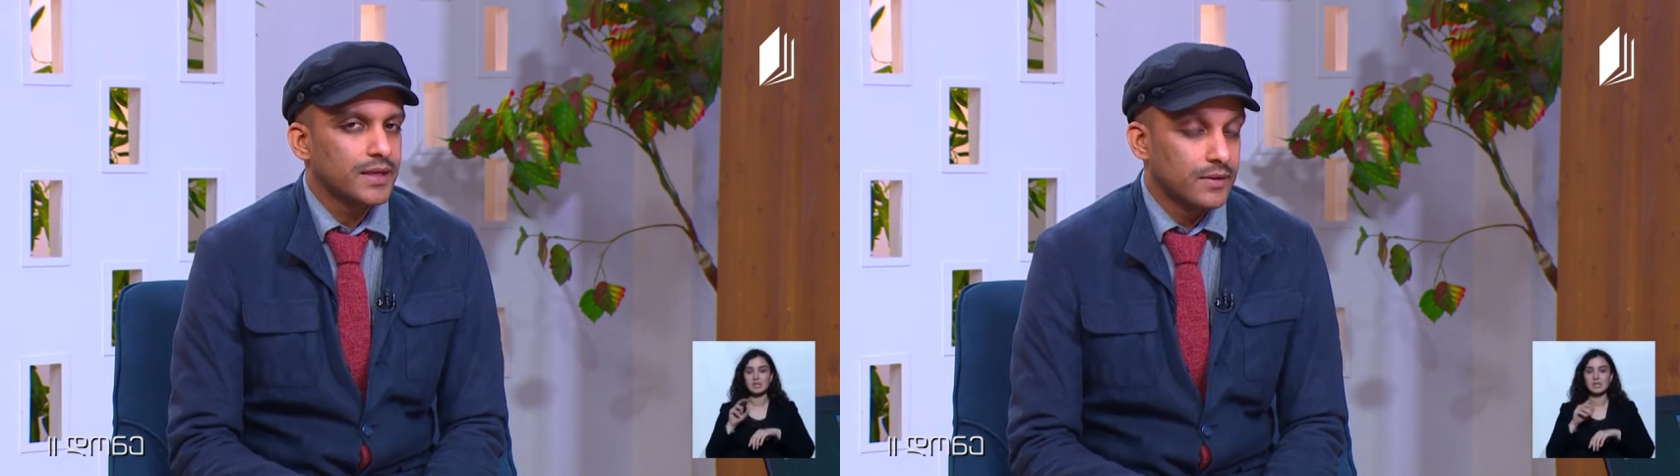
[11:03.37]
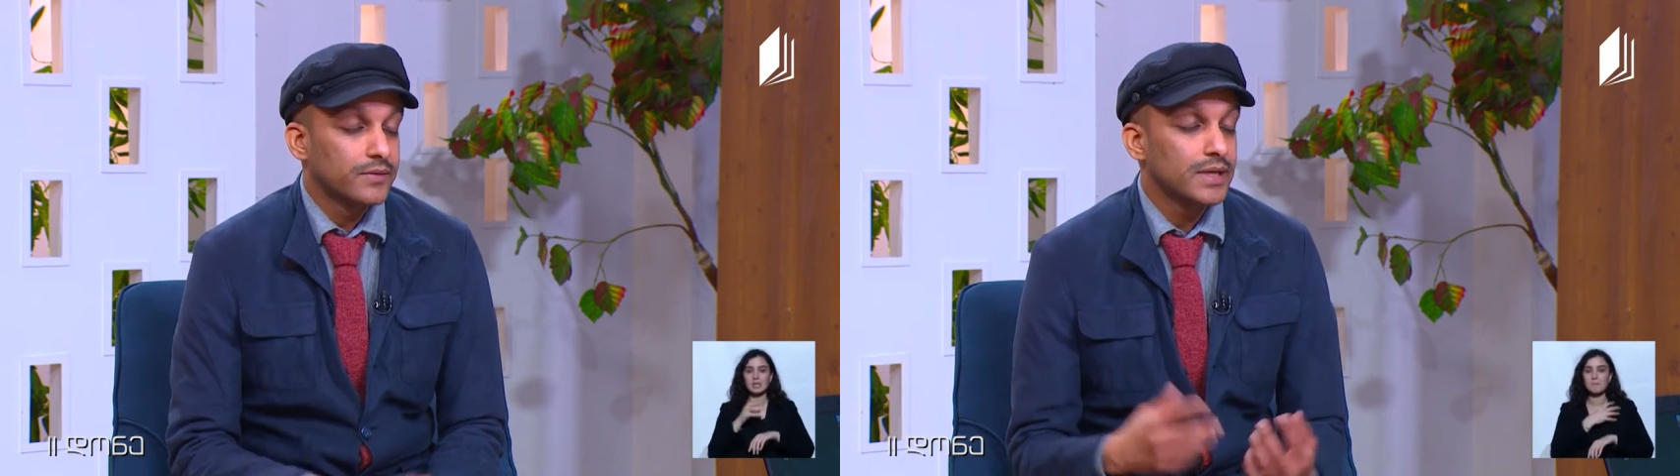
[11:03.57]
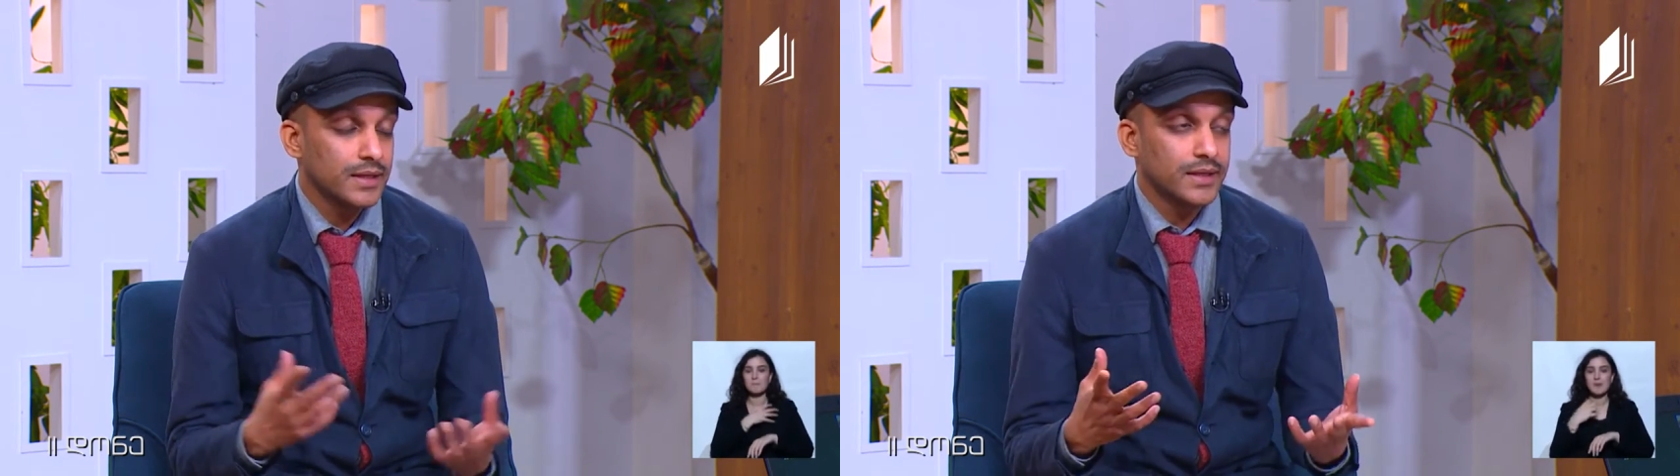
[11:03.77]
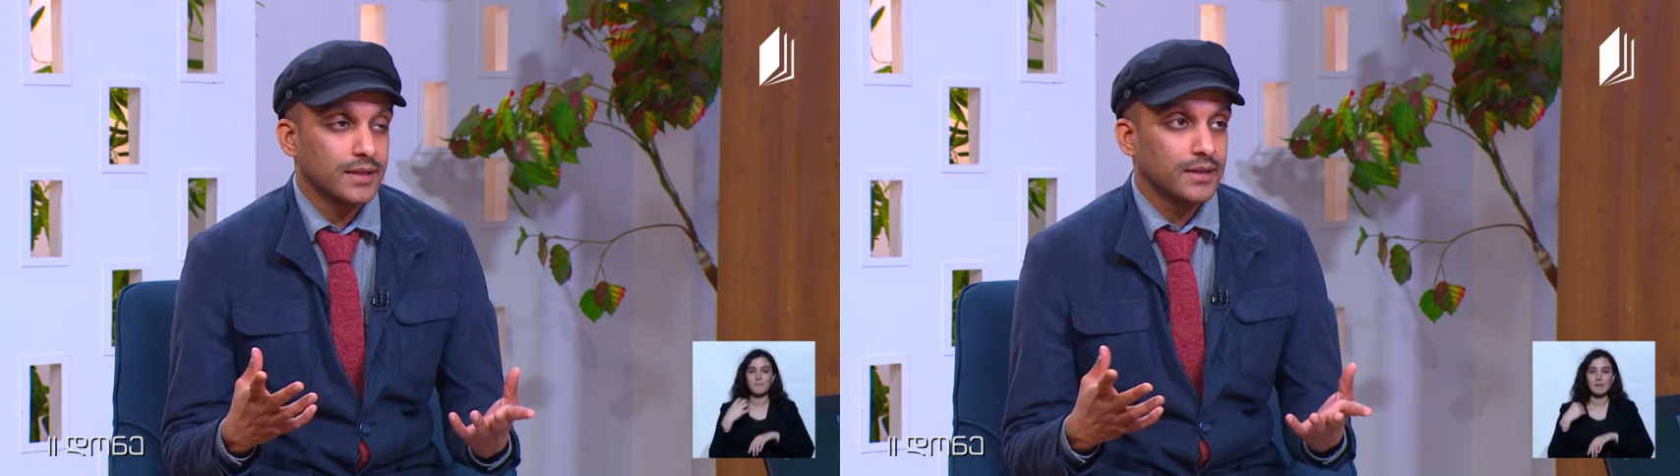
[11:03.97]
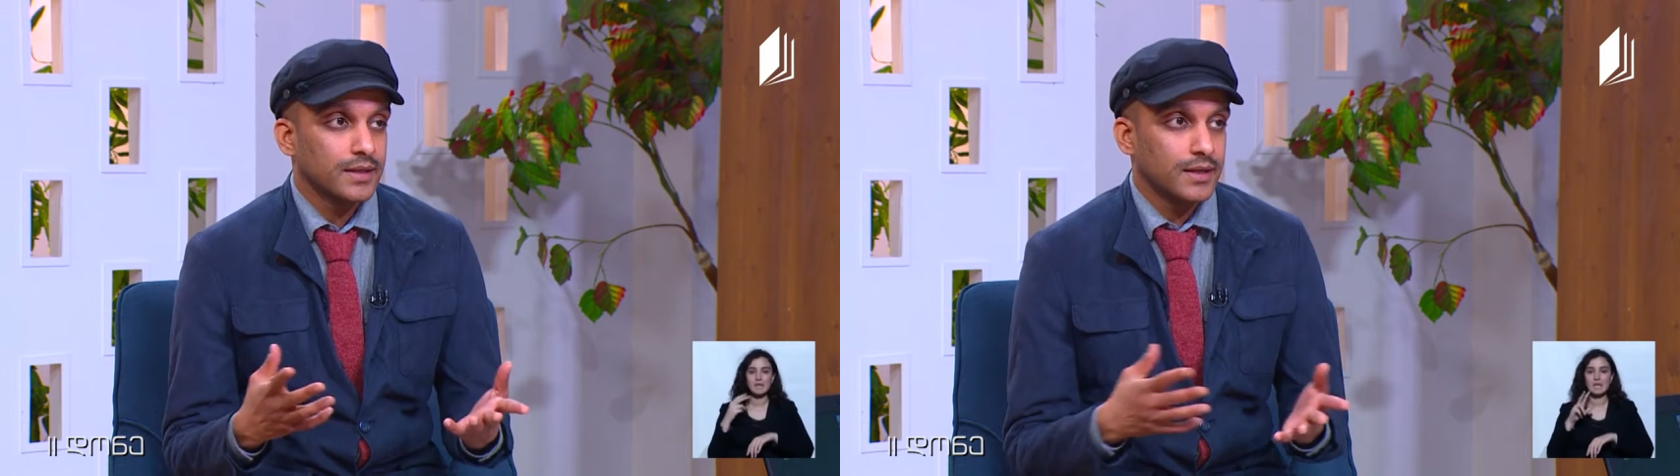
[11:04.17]
a real
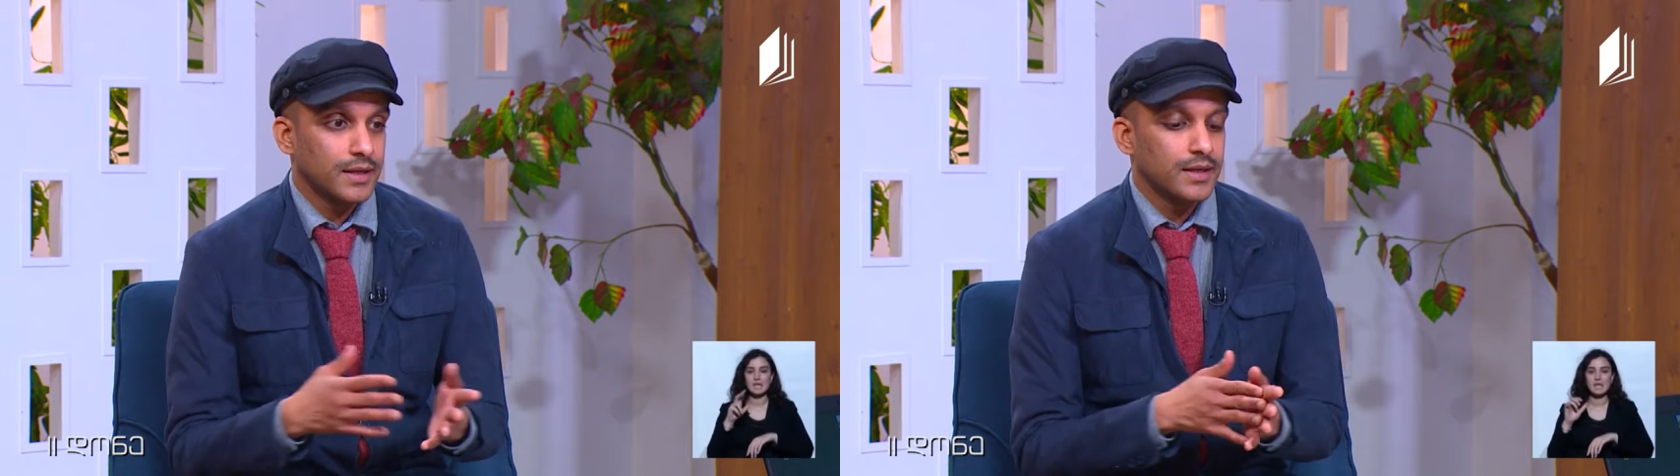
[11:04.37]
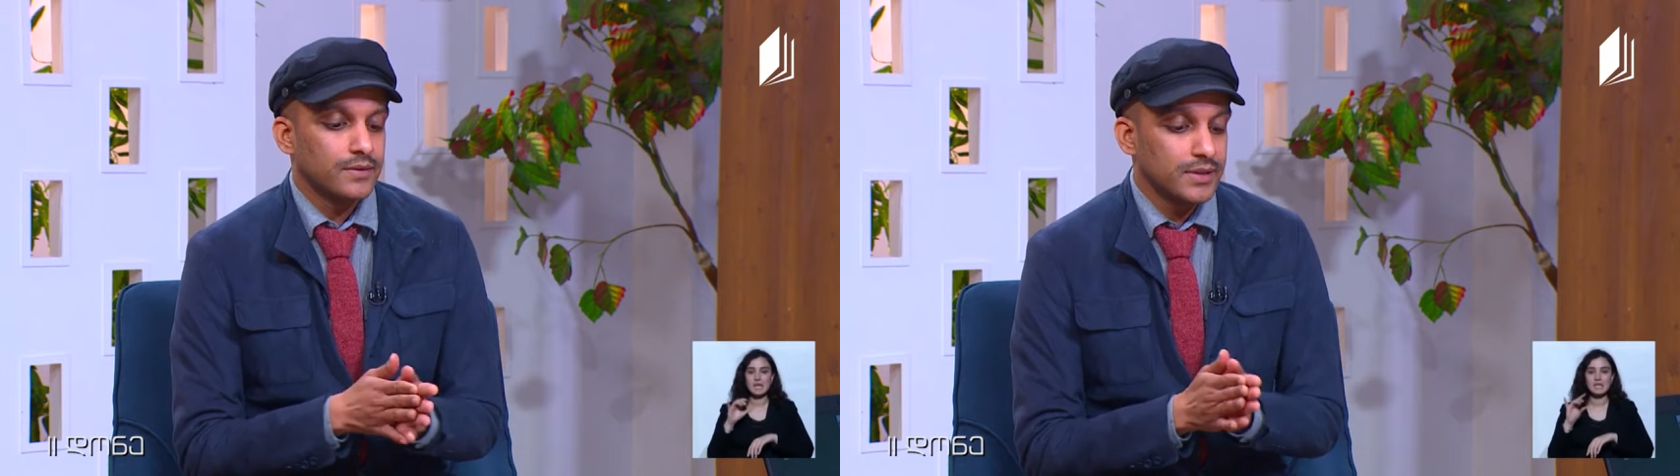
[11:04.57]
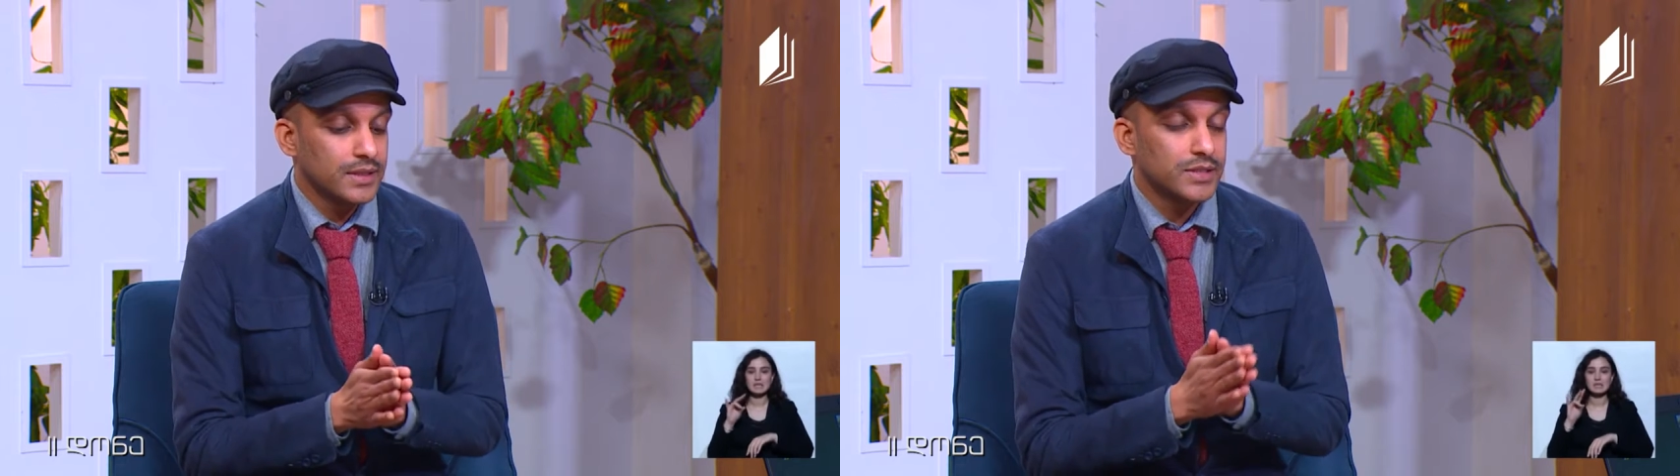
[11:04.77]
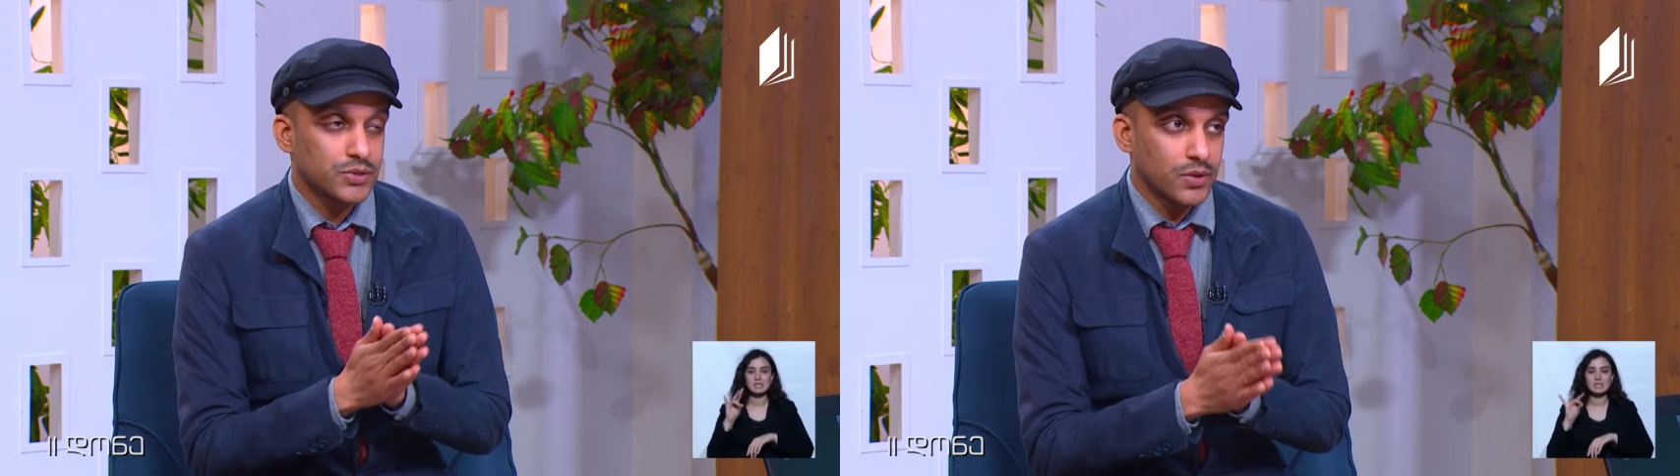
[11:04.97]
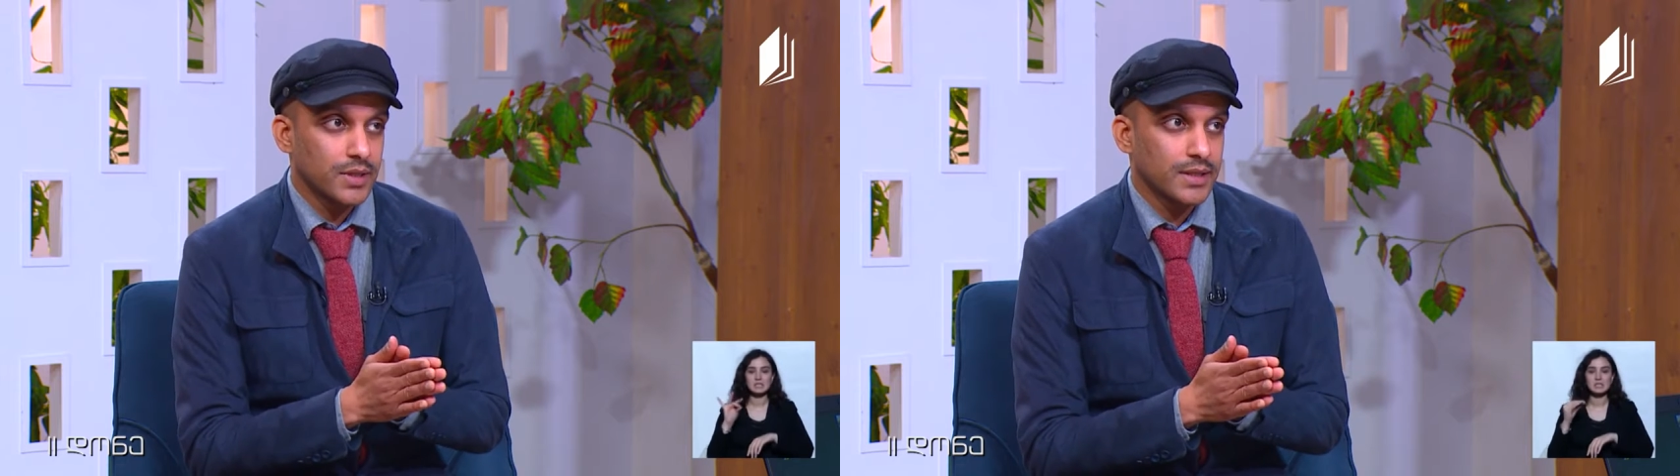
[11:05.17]
king, a real
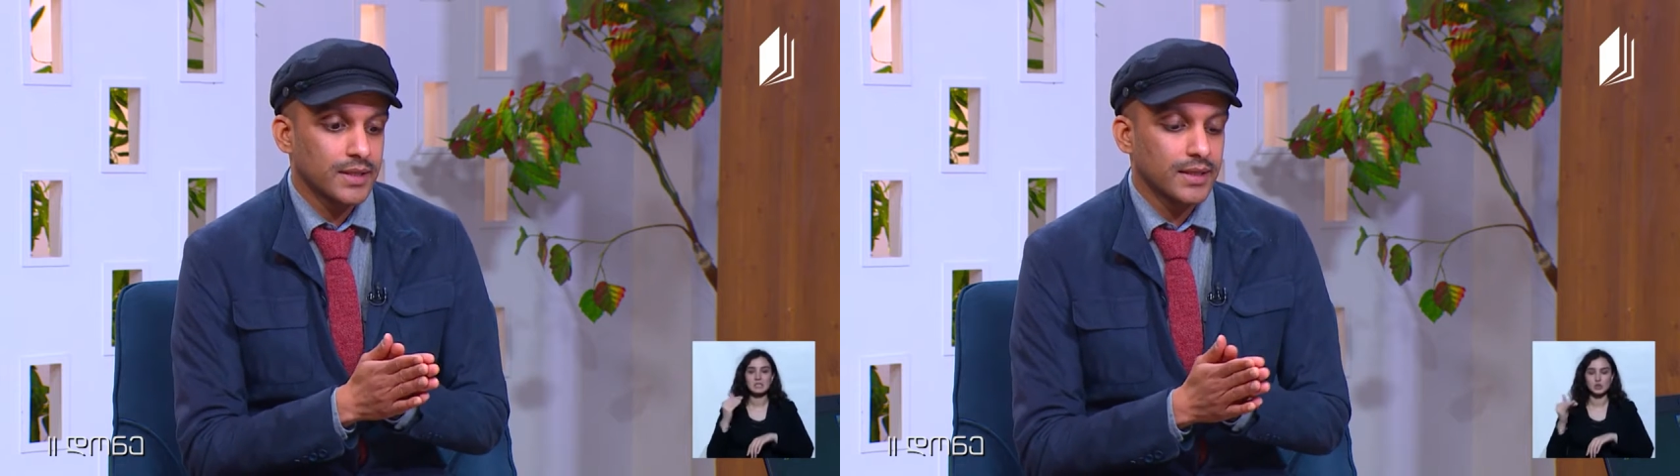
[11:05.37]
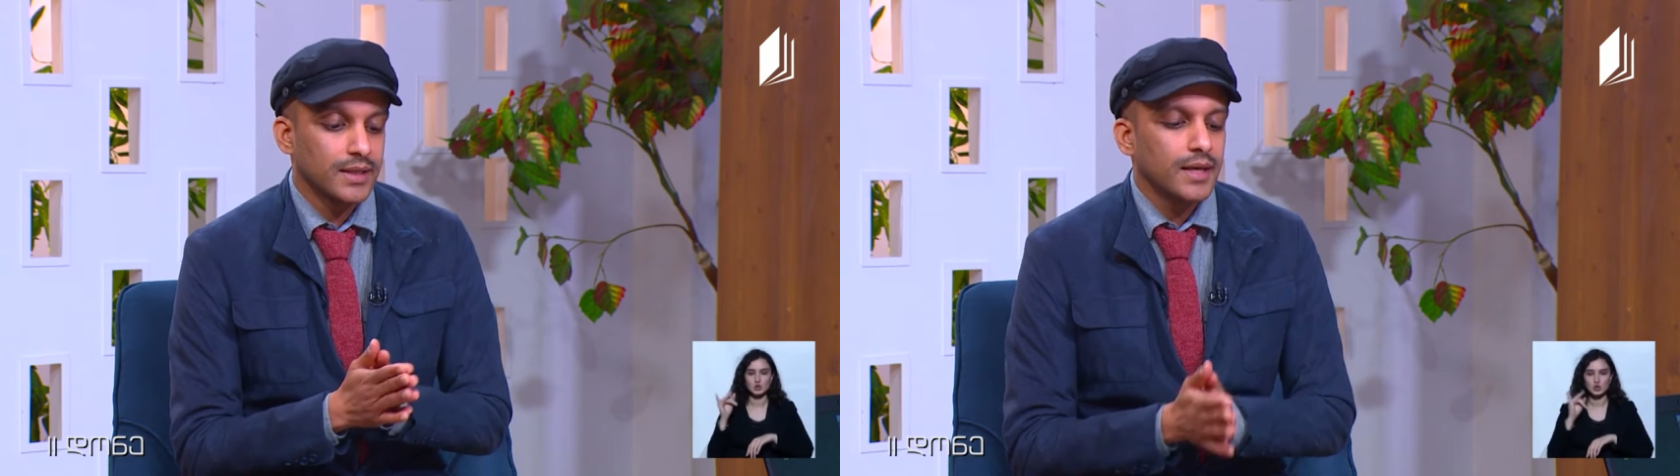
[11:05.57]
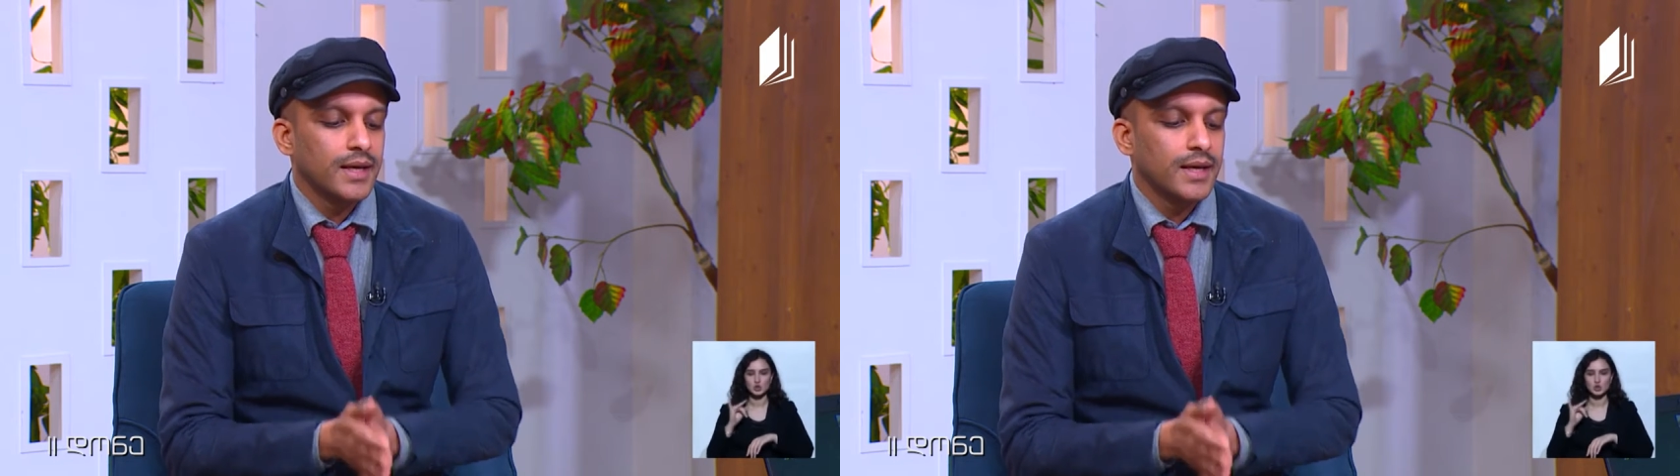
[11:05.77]
historical king.